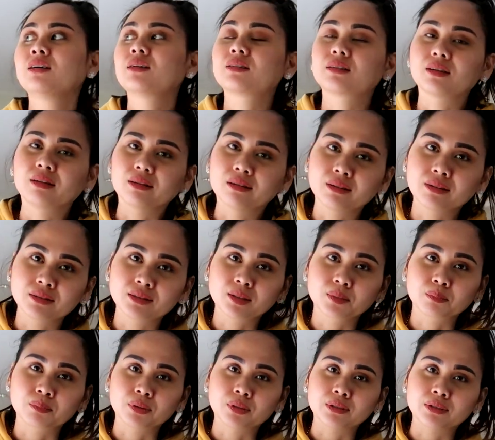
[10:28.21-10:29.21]
Guys,
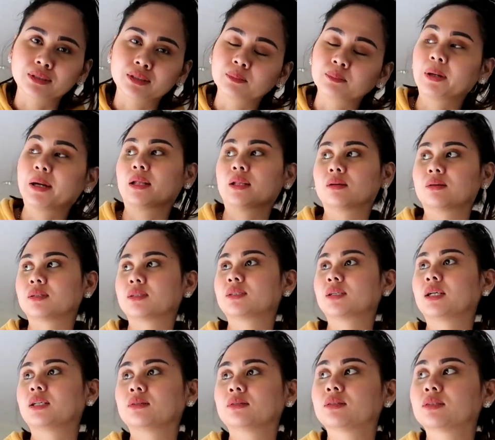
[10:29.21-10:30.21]
depressing. But anyways,
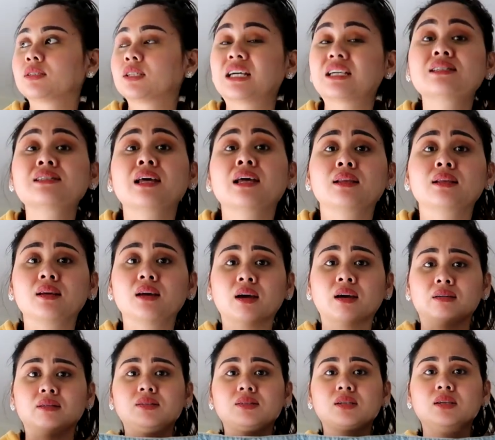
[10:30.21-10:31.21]
ano, size 10,
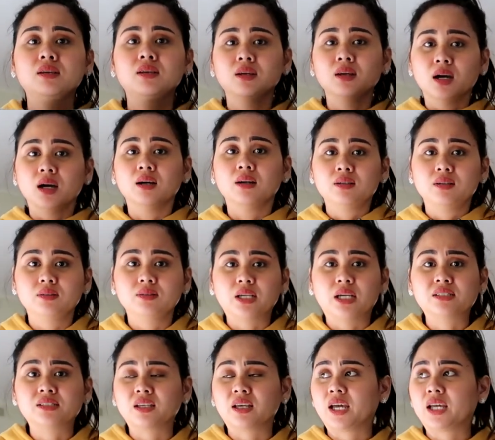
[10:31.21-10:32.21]
guys.
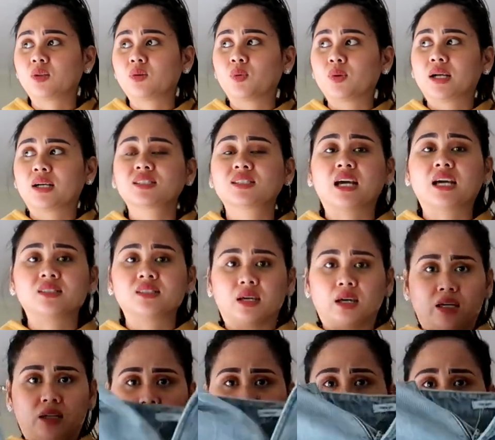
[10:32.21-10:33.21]
Size 8, walang size
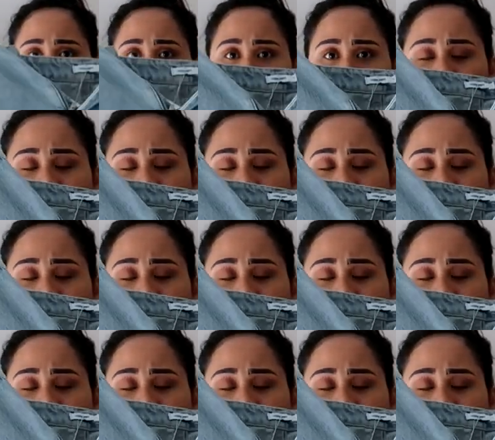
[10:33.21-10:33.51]
8 dun.